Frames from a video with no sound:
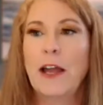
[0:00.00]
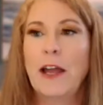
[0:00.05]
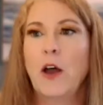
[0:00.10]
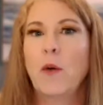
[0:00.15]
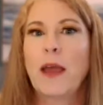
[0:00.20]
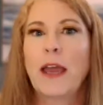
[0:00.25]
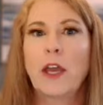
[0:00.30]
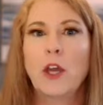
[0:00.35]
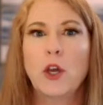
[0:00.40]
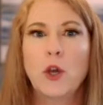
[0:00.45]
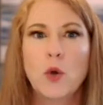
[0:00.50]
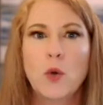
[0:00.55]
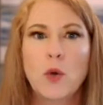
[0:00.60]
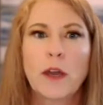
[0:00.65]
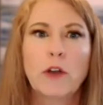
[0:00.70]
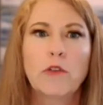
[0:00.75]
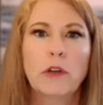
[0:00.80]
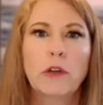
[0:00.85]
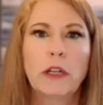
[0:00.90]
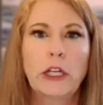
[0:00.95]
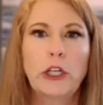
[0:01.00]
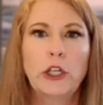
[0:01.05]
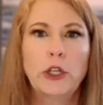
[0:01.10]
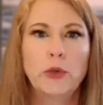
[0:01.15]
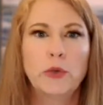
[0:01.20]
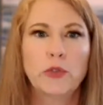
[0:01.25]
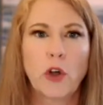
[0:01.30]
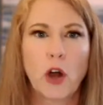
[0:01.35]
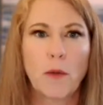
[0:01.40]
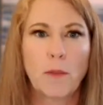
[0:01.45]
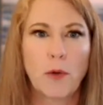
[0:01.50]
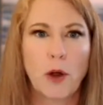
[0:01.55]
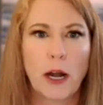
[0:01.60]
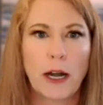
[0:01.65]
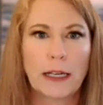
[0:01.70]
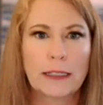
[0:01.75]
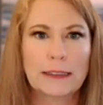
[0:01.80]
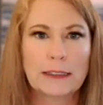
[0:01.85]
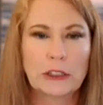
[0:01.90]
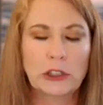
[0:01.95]
okay, who could really use our
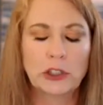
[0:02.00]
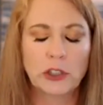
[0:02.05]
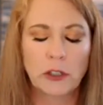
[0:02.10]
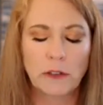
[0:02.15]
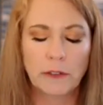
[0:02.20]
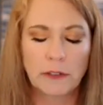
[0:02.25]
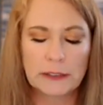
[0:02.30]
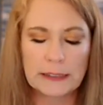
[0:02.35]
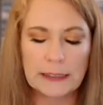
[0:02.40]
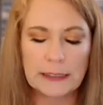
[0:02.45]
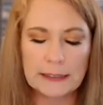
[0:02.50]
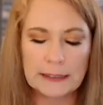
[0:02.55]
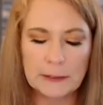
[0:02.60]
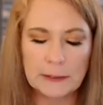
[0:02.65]
products and services.